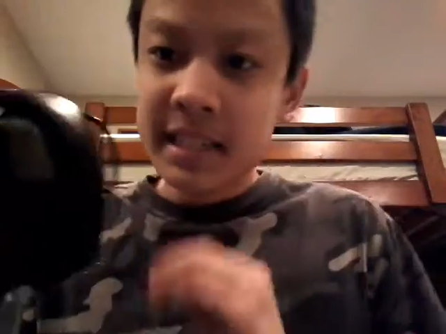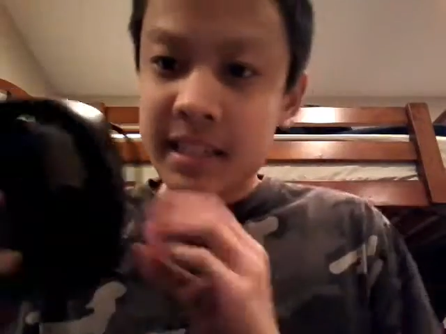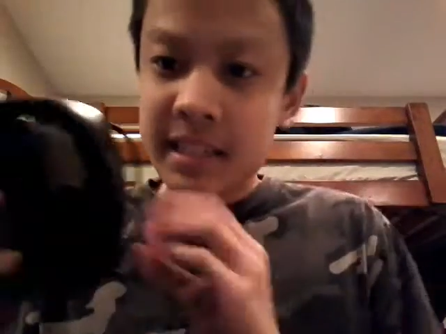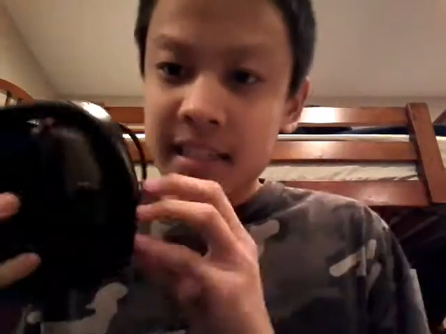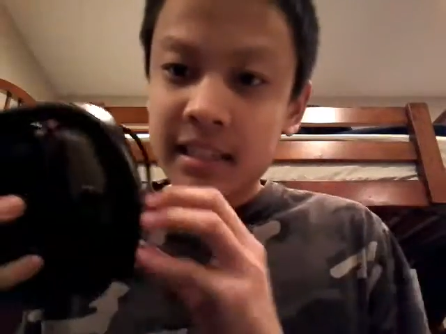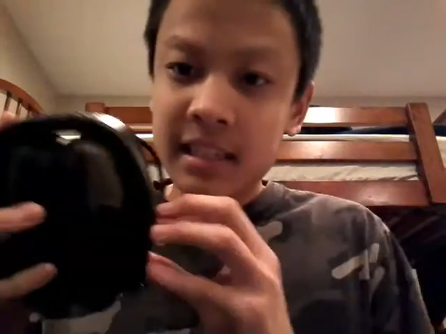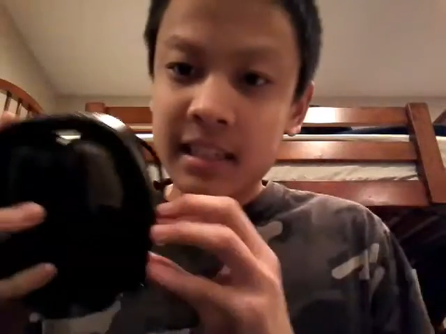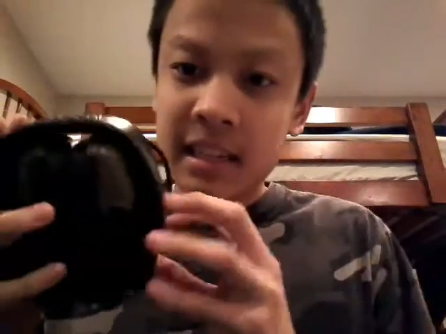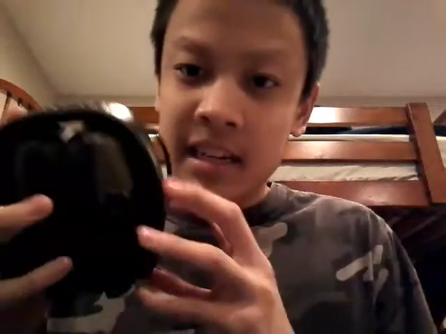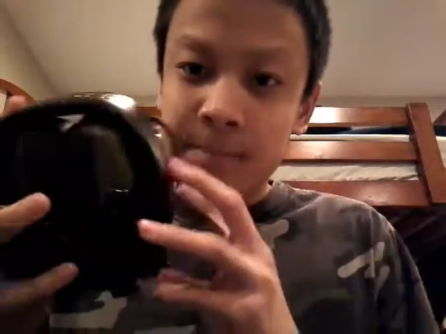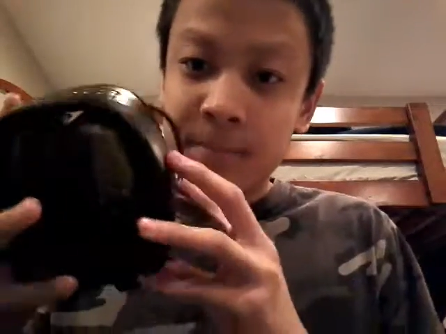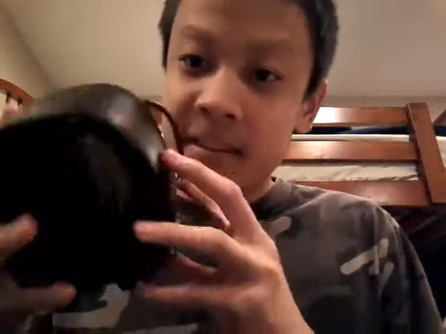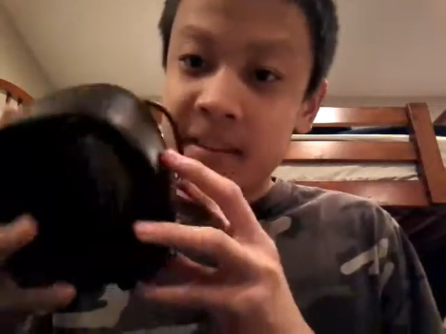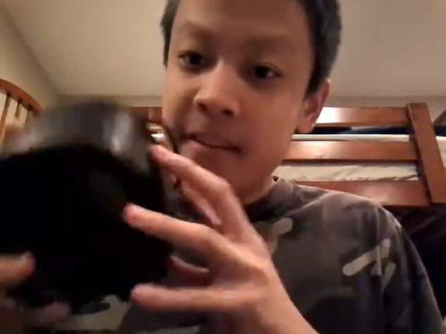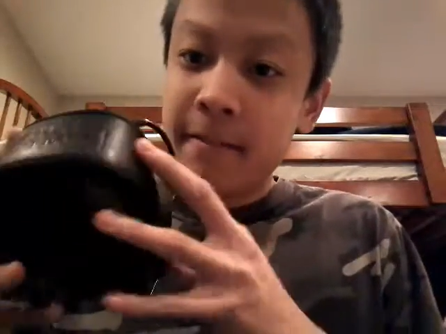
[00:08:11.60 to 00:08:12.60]

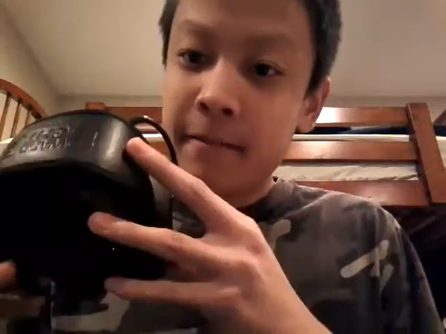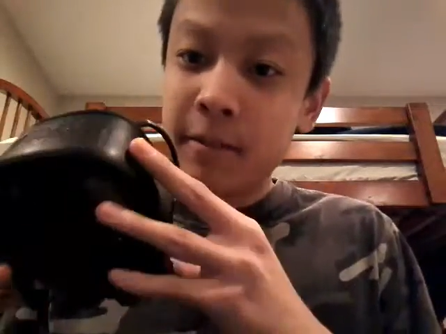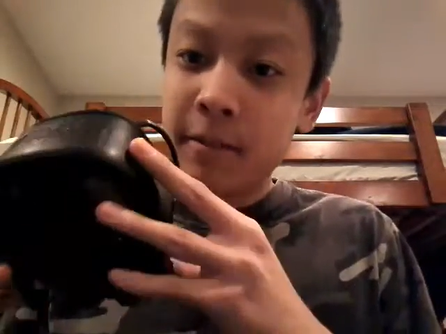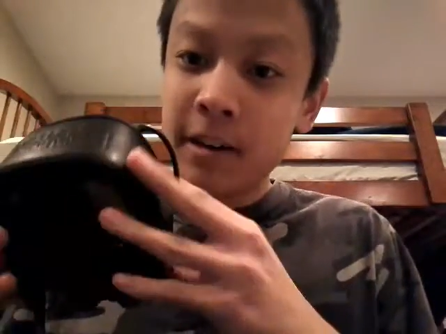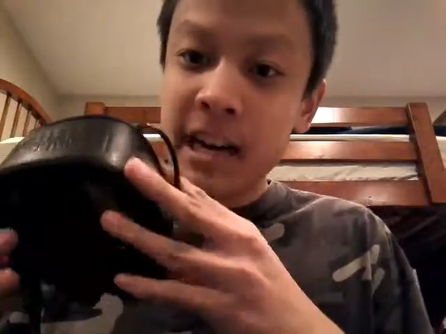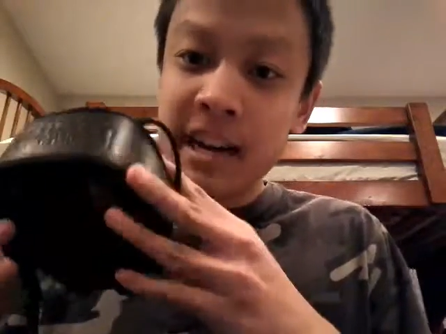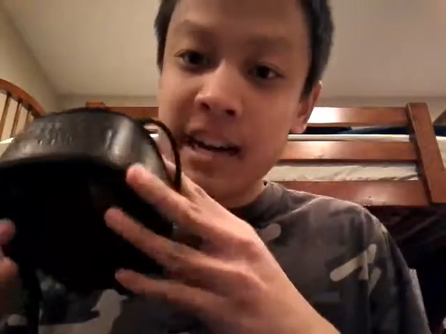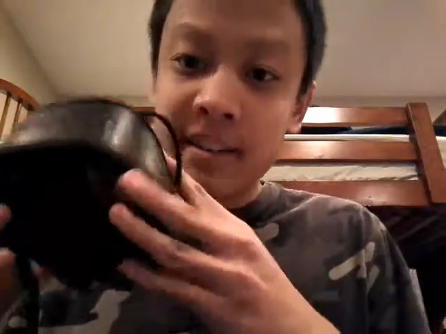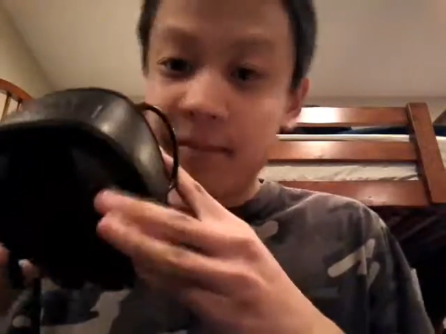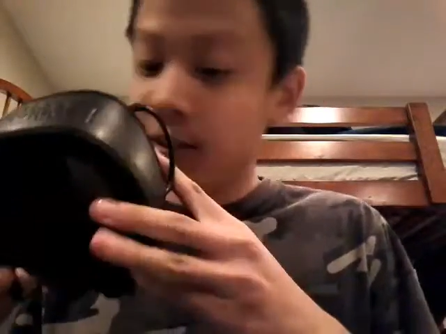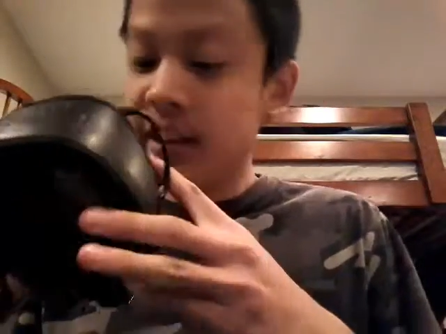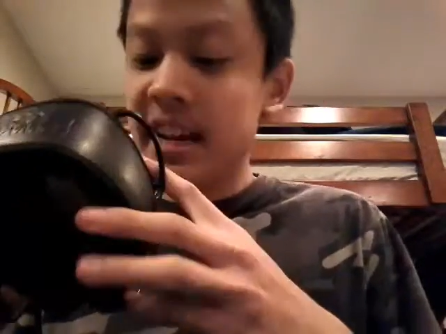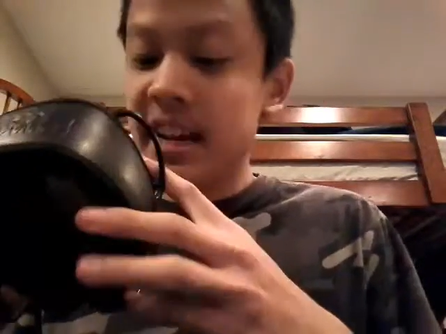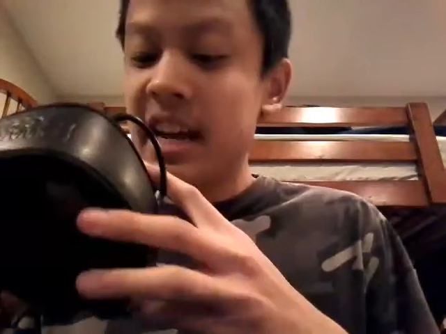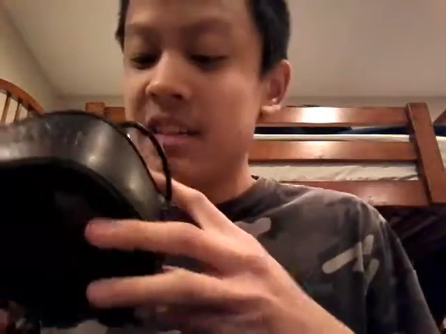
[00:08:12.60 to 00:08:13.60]
4.5
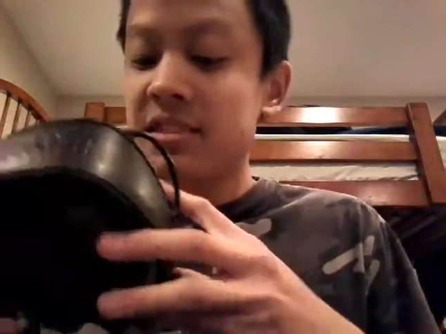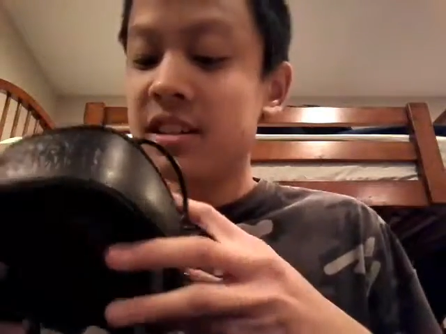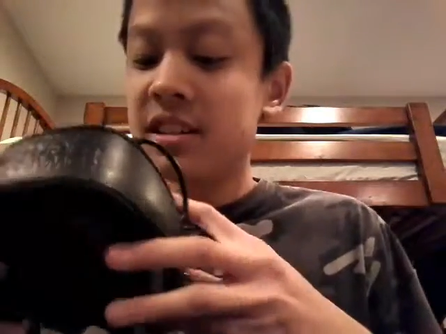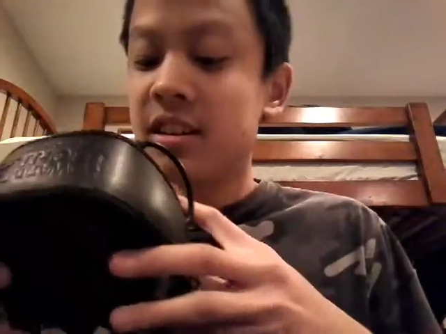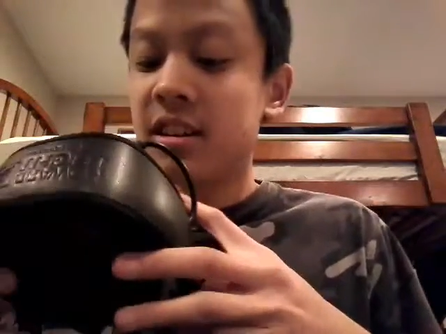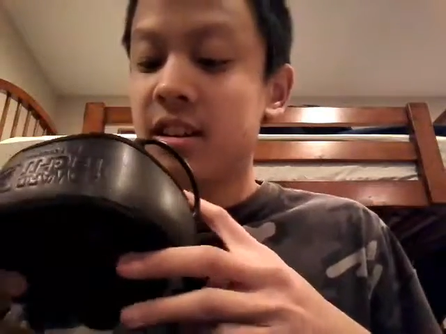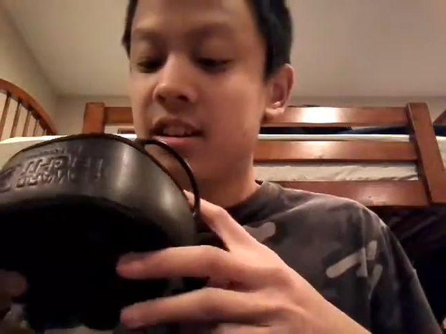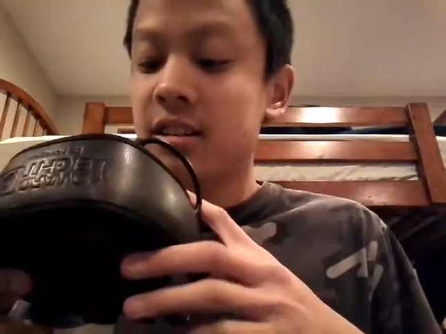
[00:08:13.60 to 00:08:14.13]
stars,